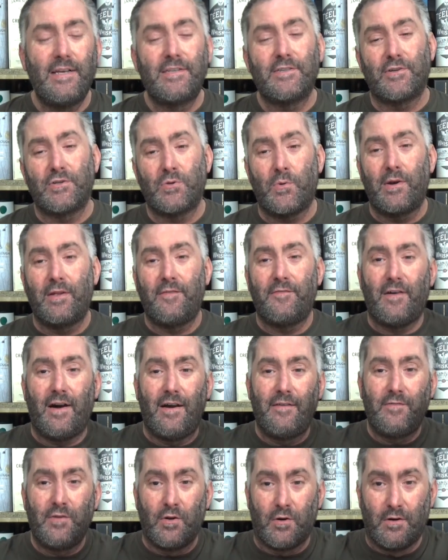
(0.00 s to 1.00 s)
these are
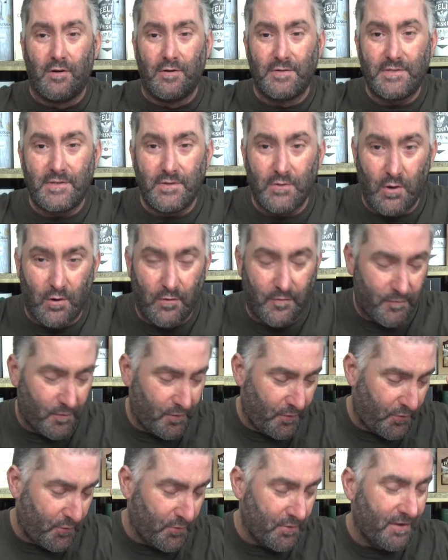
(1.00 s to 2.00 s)
25 euros, so go
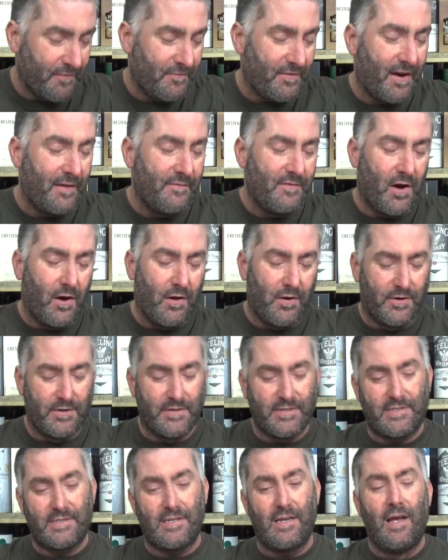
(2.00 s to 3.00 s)
for
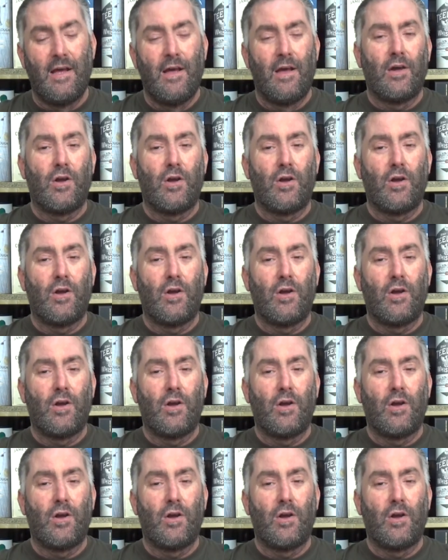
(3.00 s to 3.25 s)
$35.